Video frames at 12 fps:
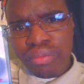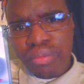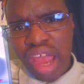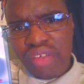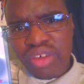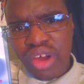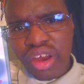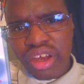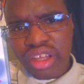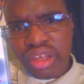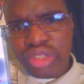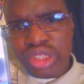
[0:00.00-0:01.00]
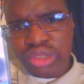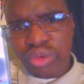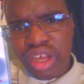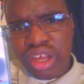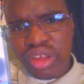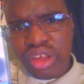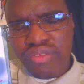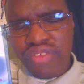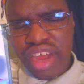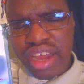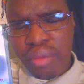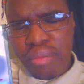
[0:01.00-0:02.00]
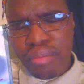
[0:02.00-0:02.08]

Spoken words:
Have it all on a little screen, and you can find out